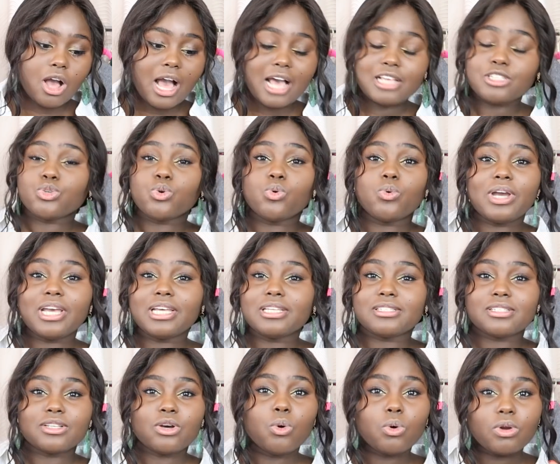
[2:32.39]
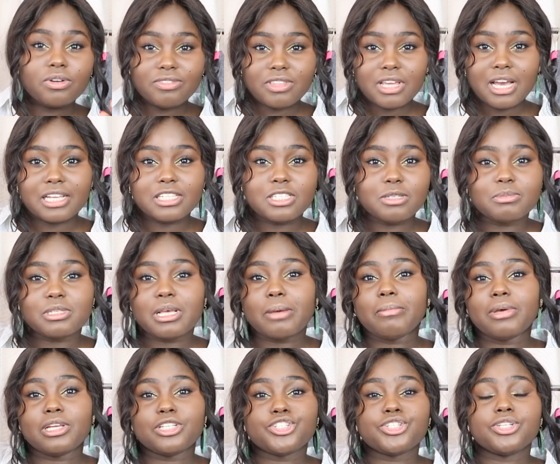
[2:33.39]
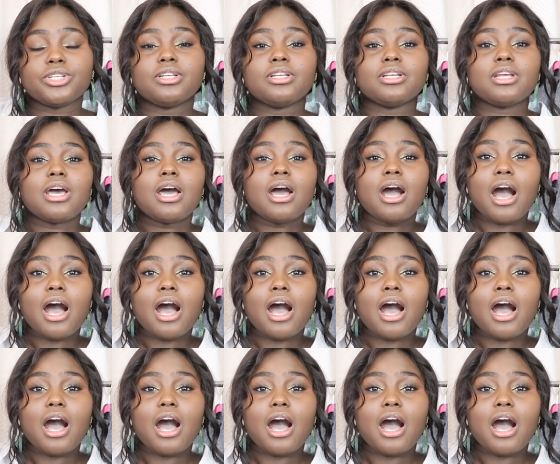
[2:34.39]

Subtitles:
As always, all of the items I mentioned,